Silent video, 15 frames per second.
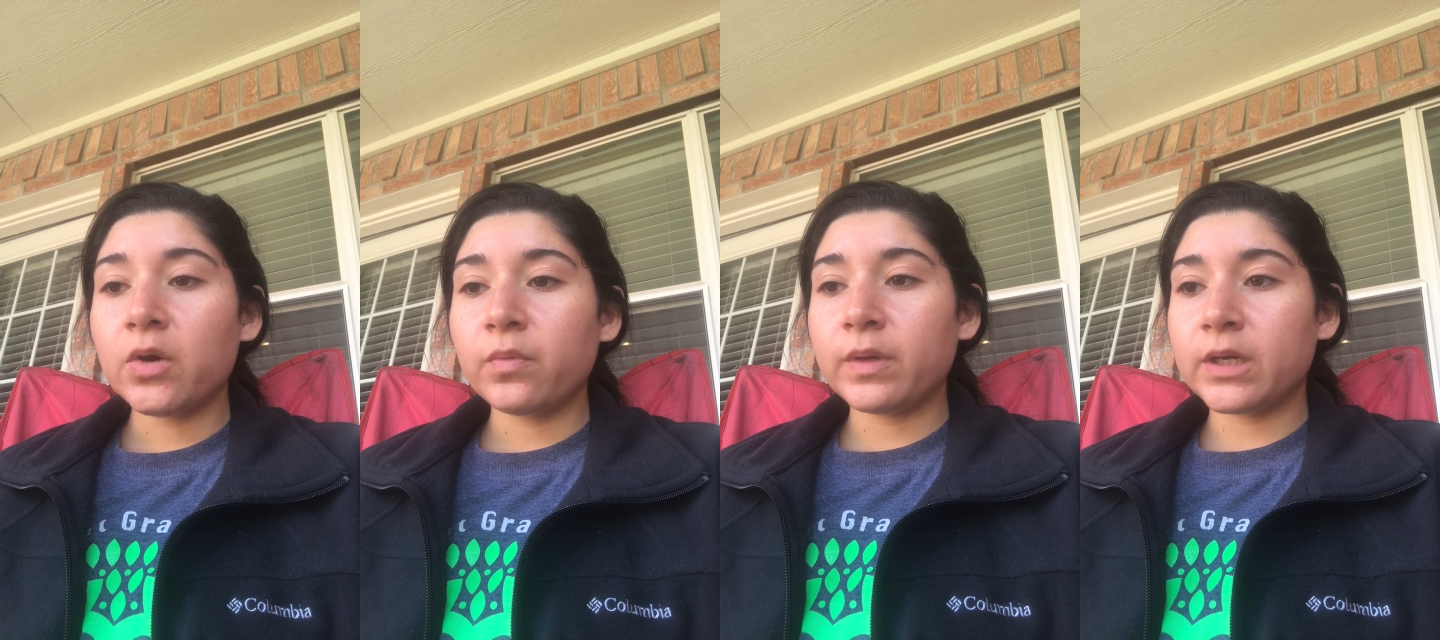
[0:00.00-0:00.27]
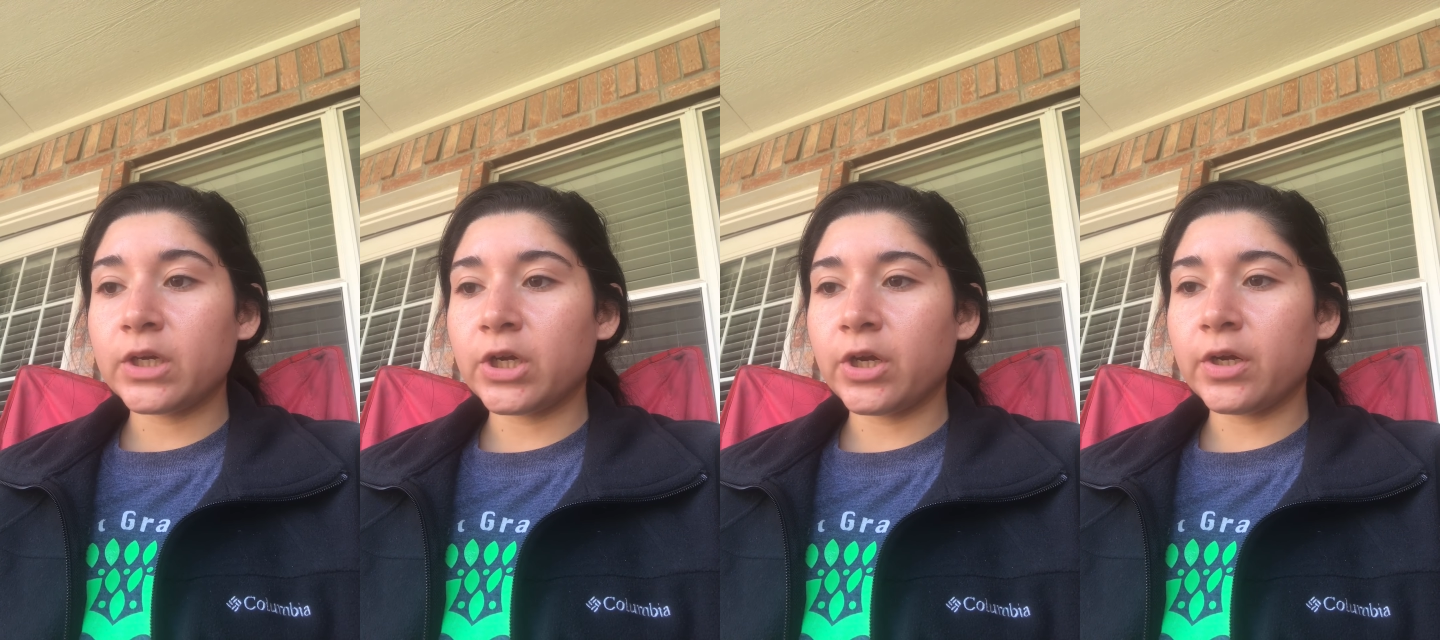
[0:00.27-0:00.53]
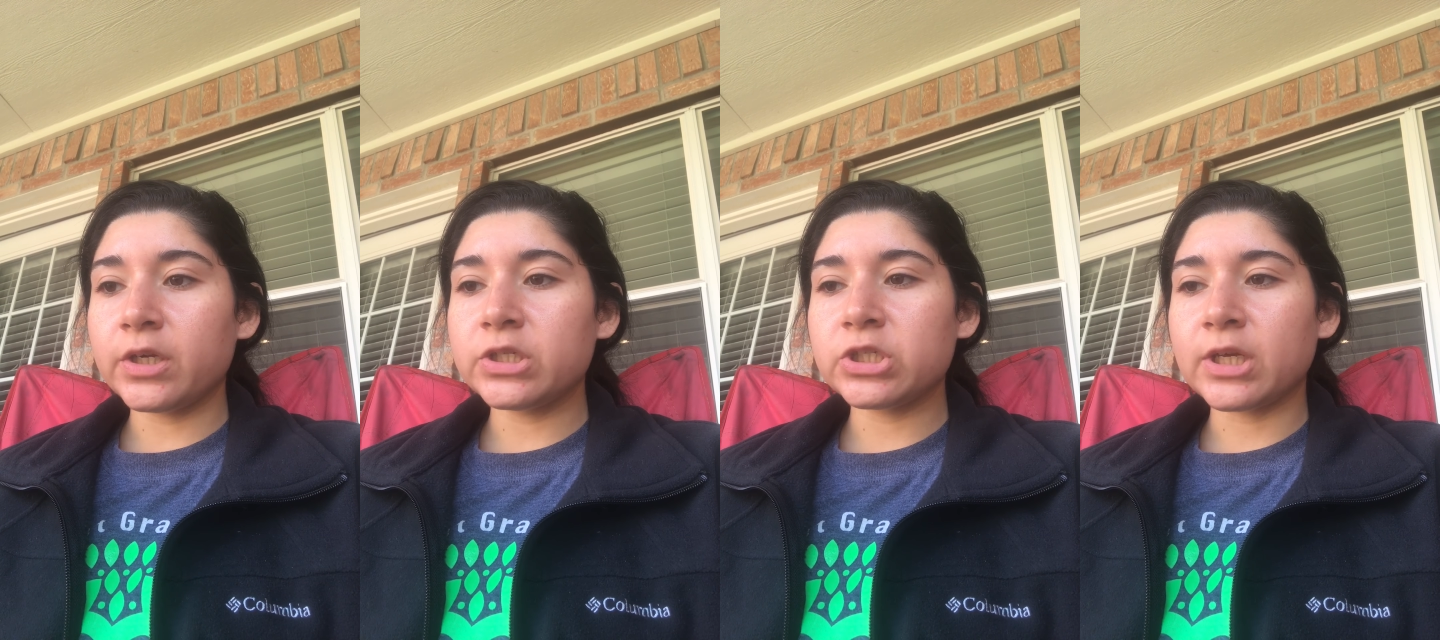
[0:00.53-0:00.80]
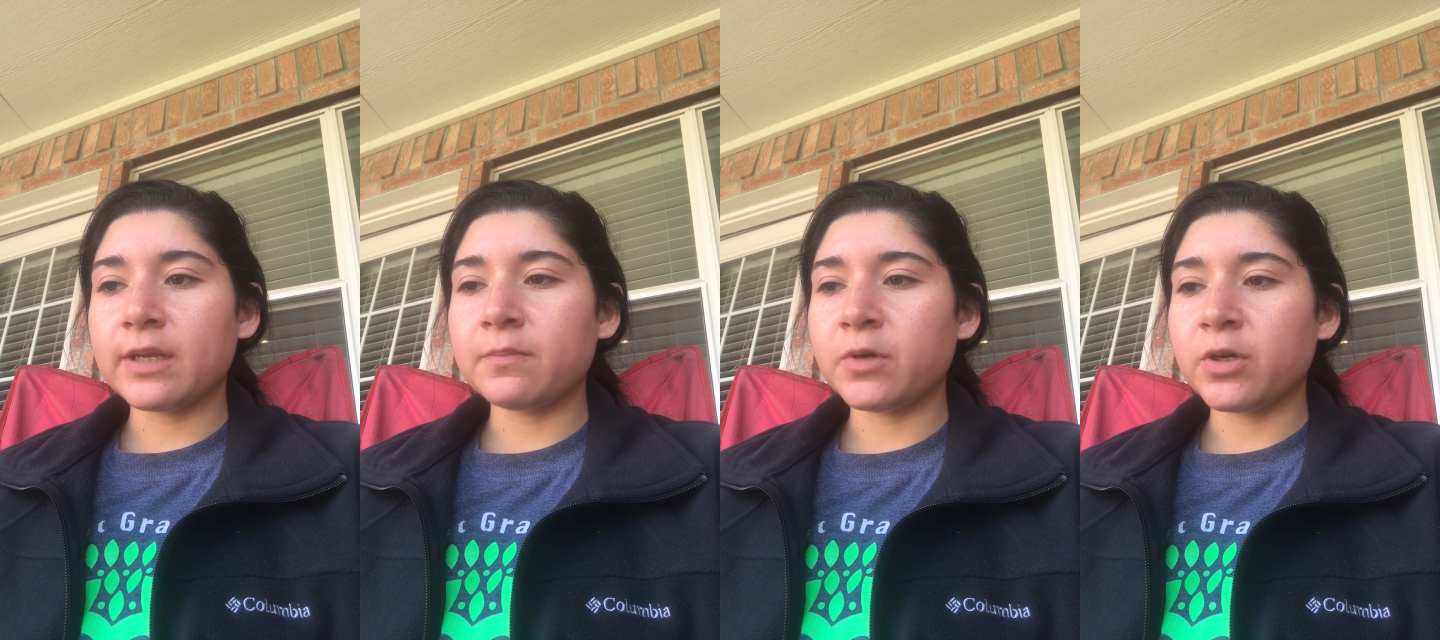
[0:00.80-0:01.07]
We encourage
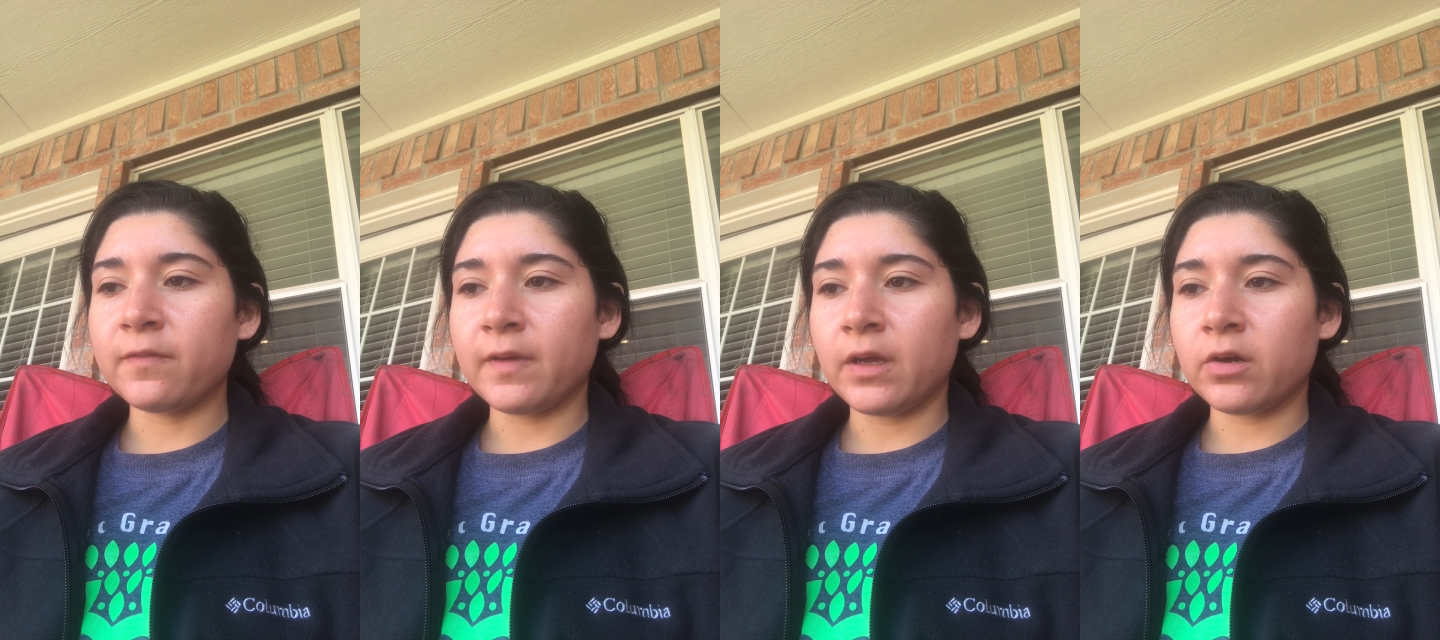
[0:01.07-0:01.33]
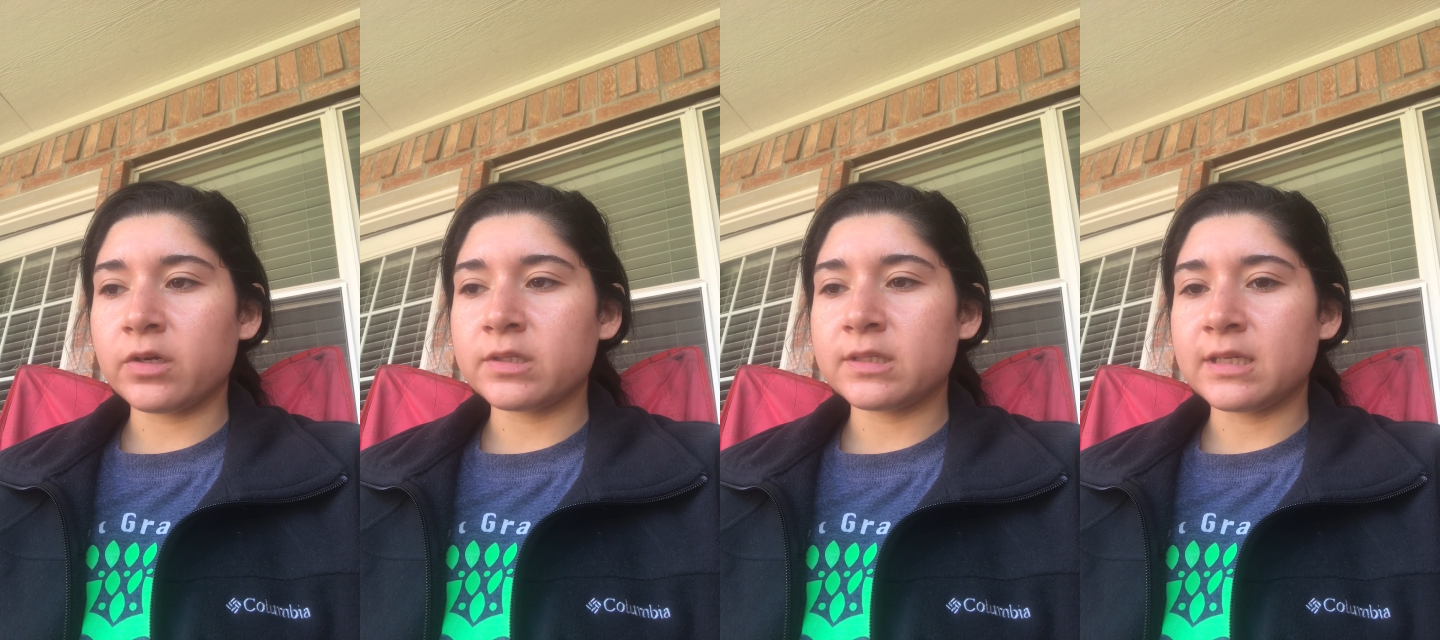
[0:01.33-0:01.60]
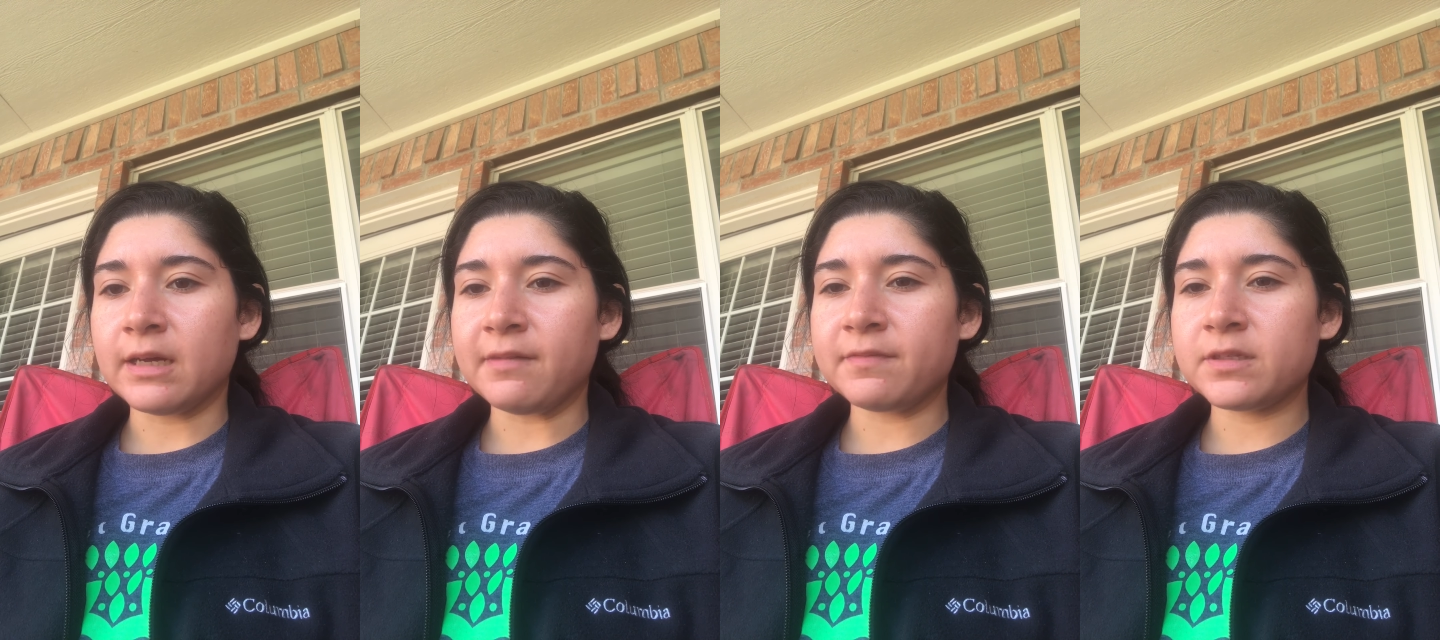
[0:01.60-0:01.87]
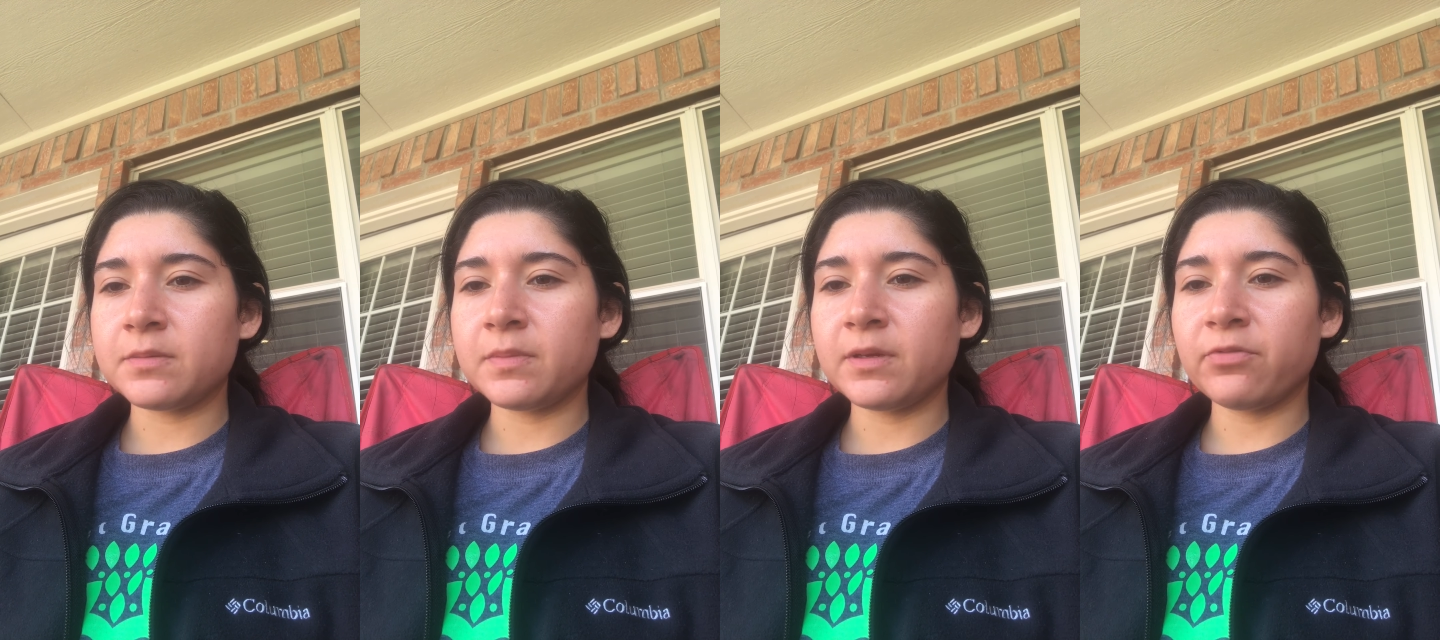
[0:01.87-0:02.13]
and motivate our staff
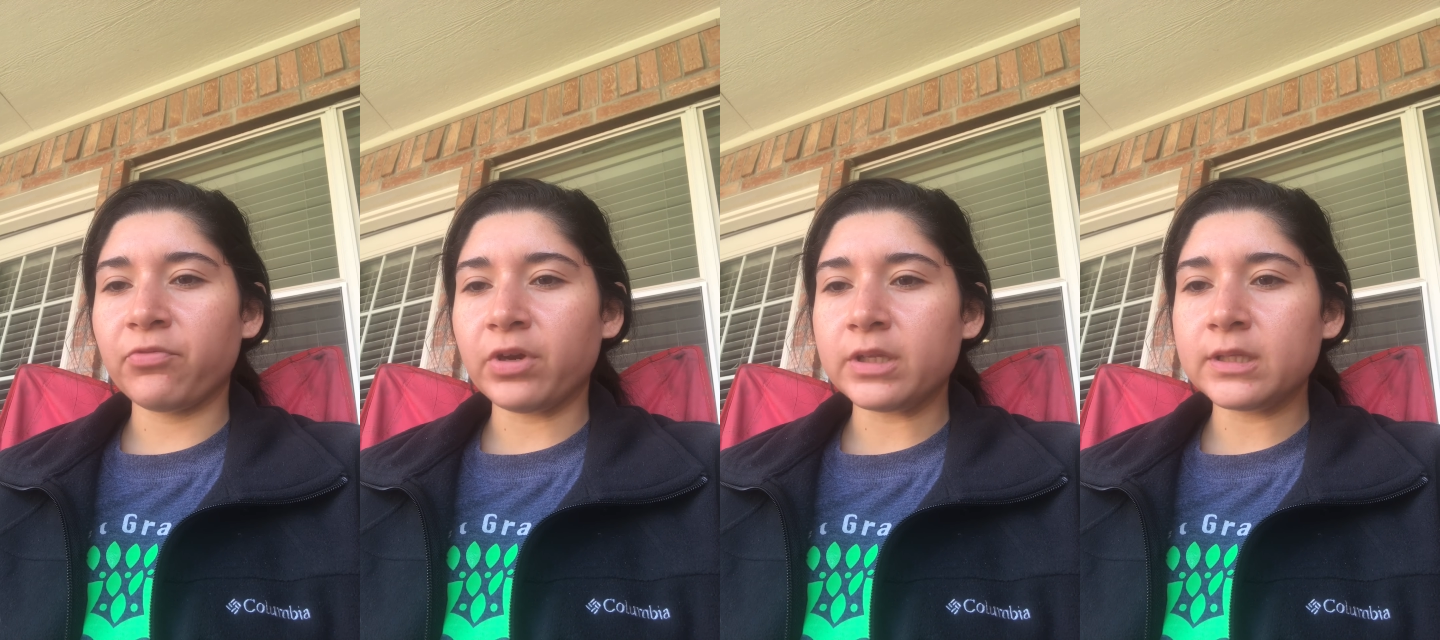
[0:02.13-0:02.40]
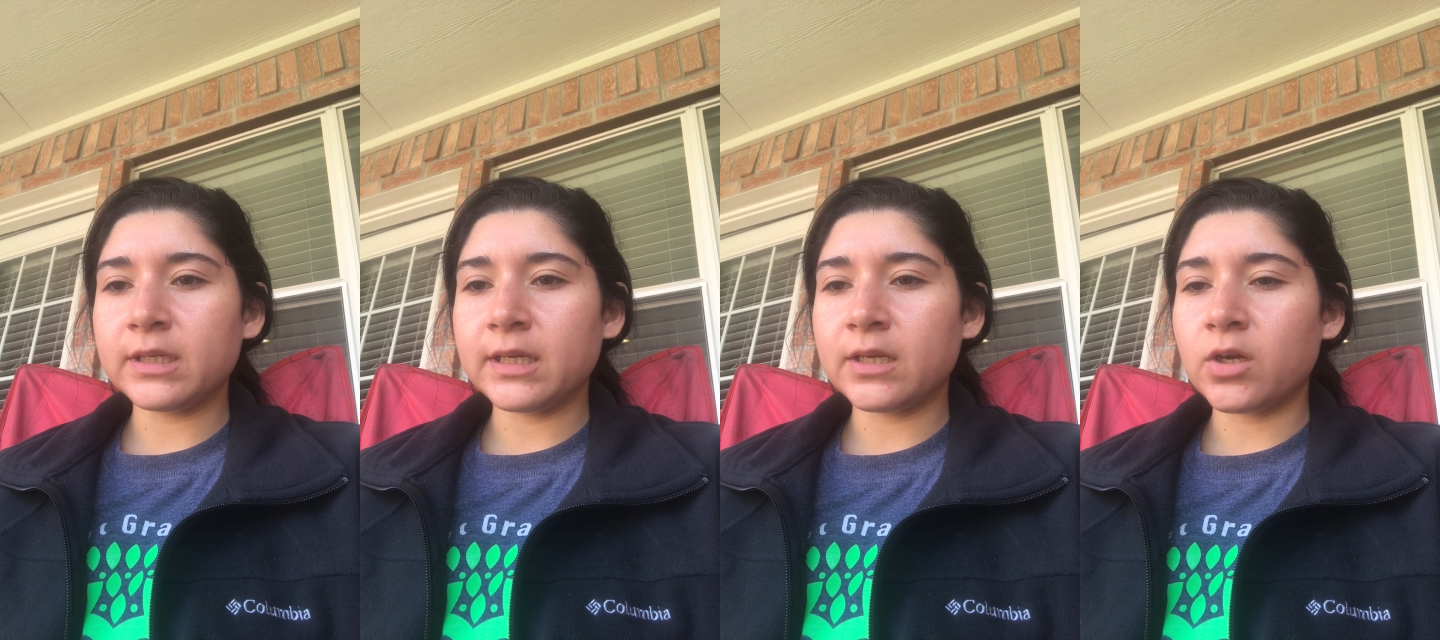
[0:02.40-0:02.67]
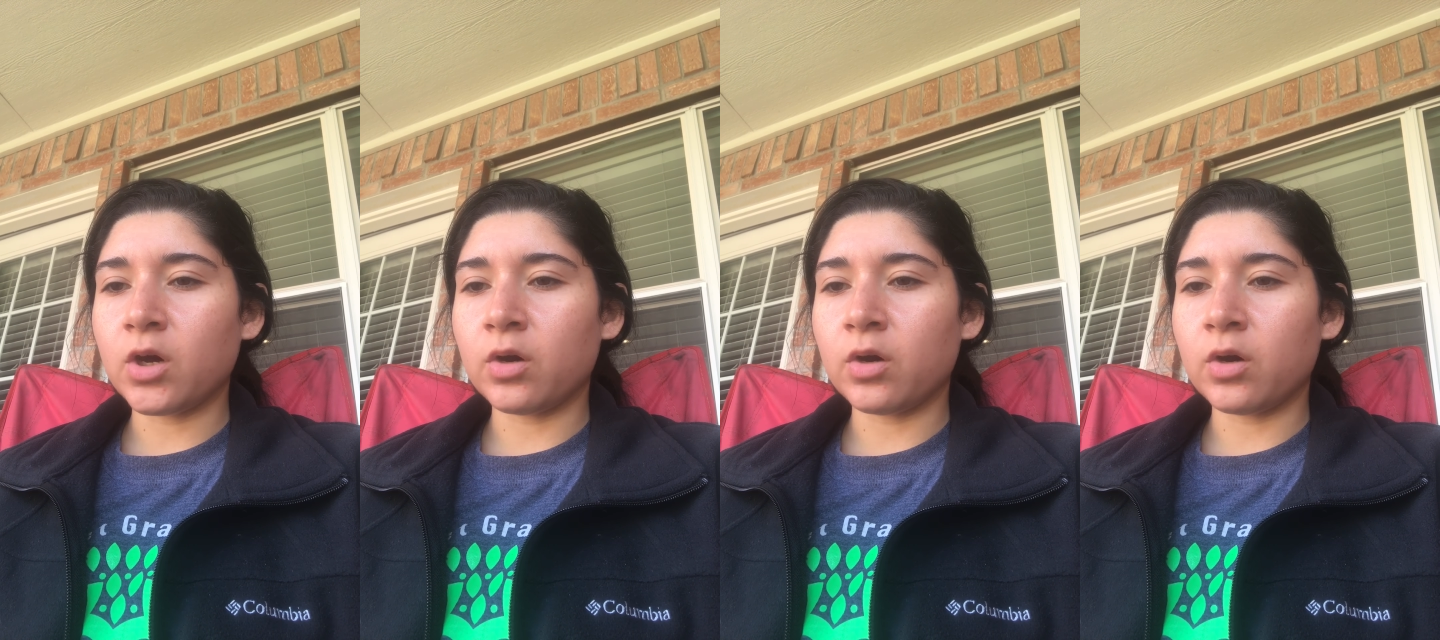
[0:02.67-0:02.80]
to be friendly and